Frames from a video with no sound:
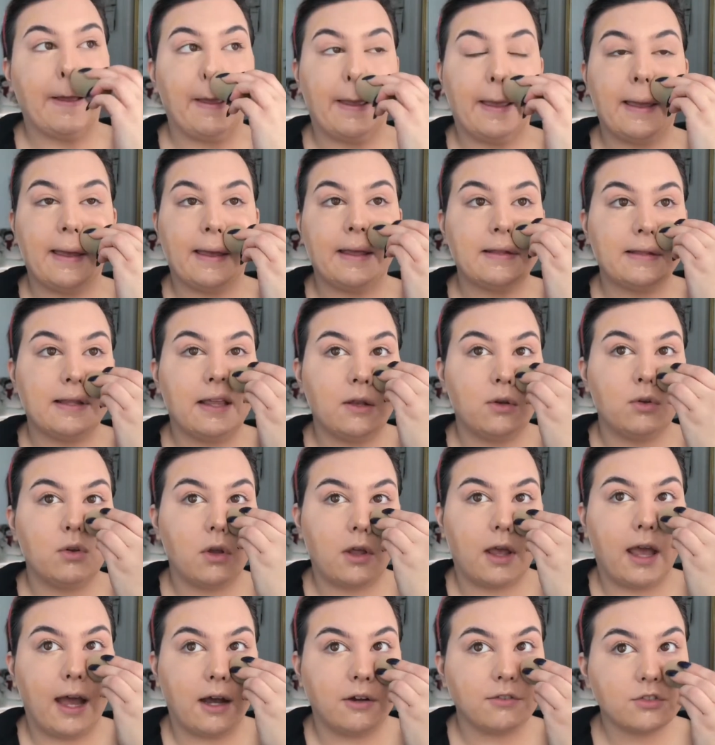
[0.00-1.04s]
And
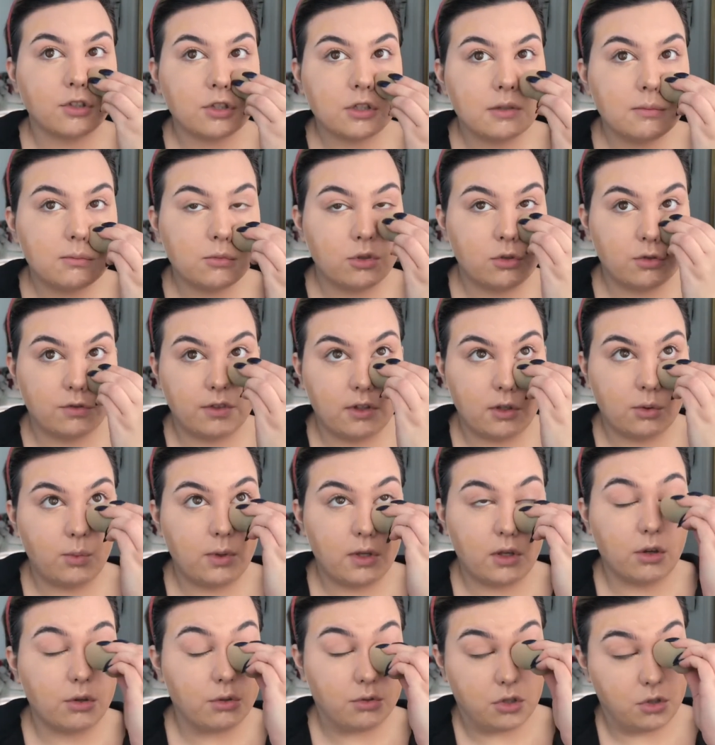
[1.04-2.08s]
then after the movie, we
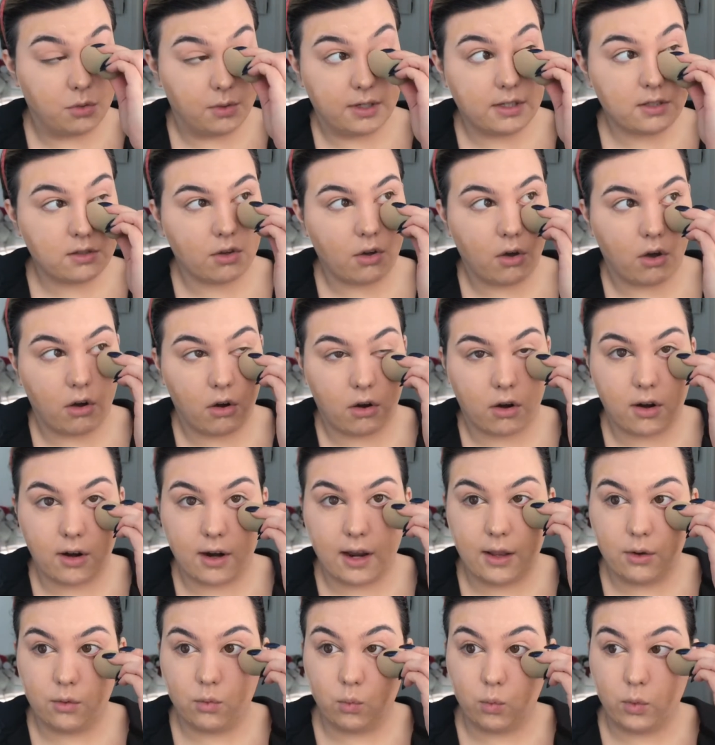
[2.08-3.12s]
go to his car
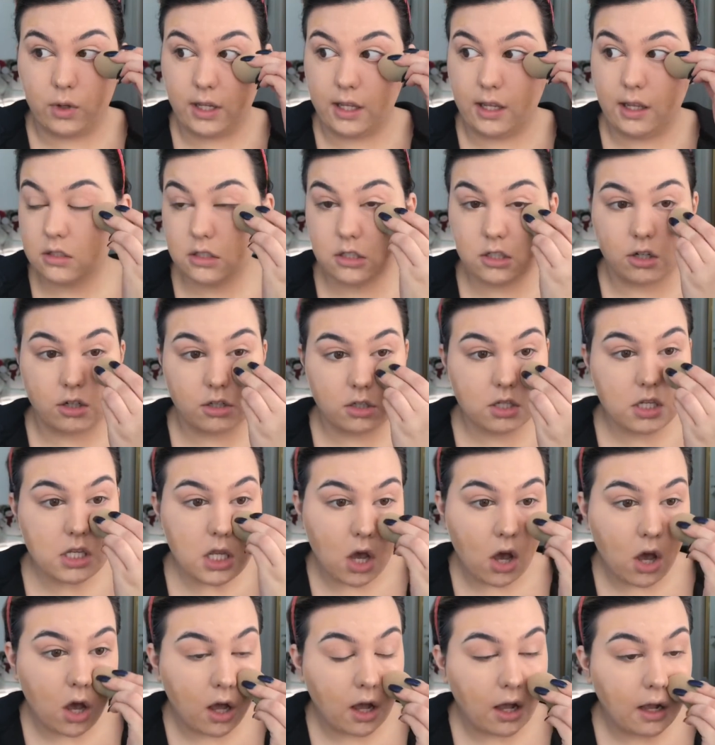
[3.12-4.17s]
and we start to
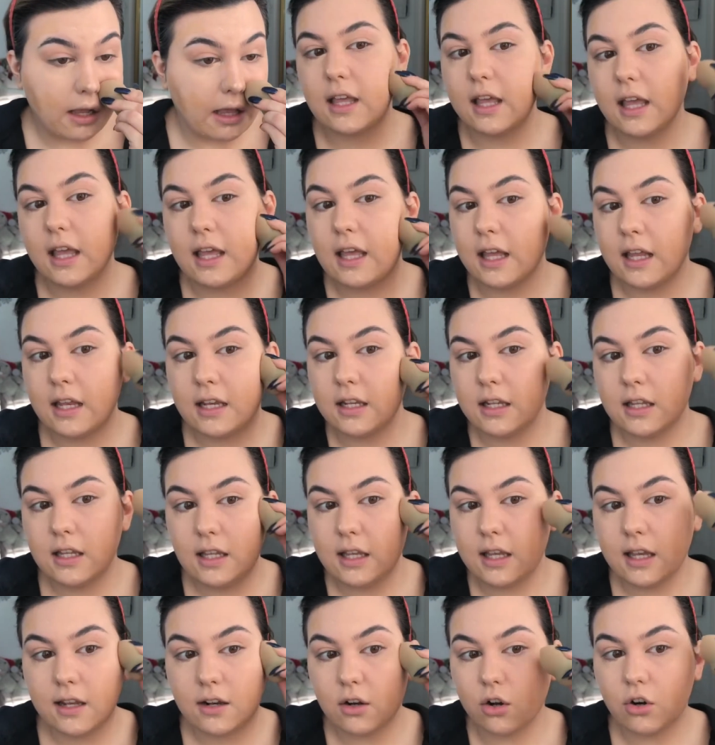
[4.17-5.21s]
talk, and
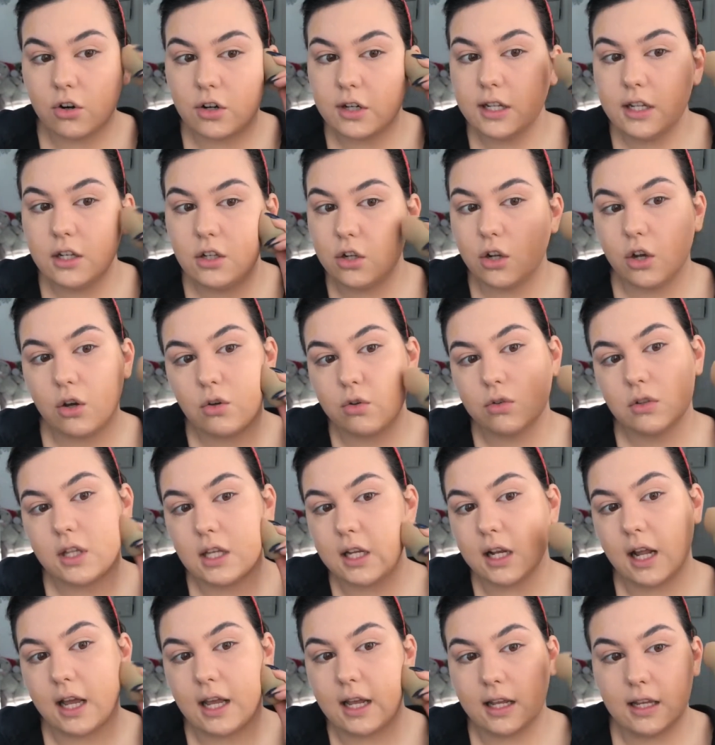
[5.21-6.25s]
he had already known
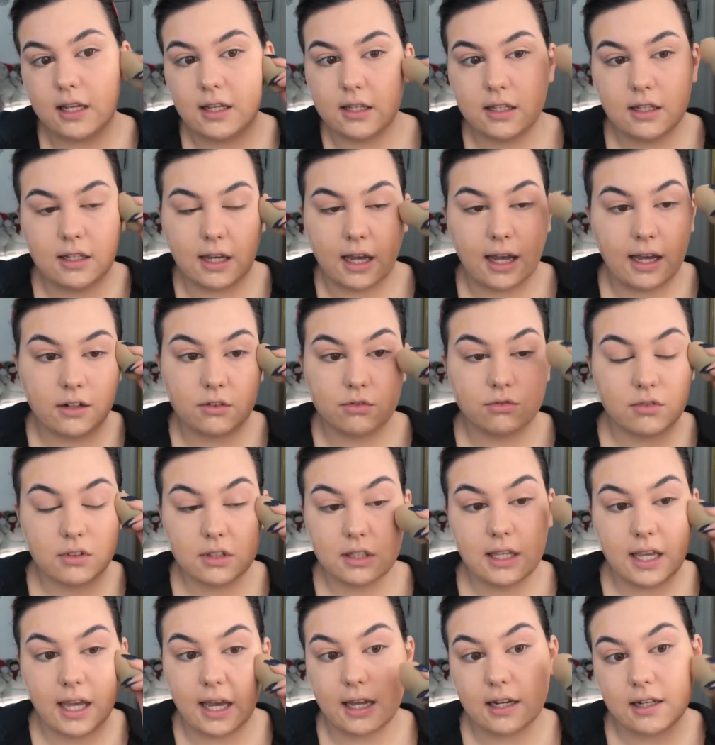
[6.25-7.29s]
that I hadn't
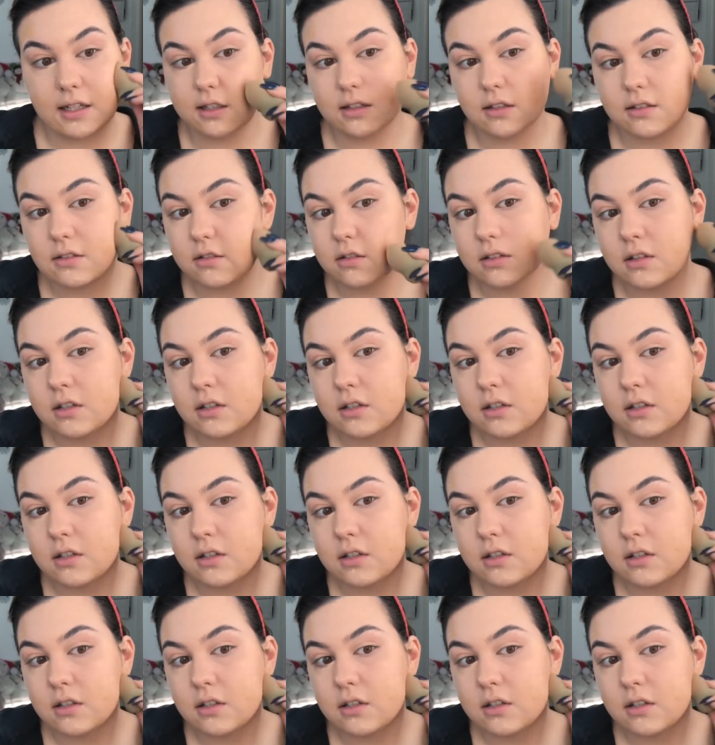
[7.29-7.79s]
really had a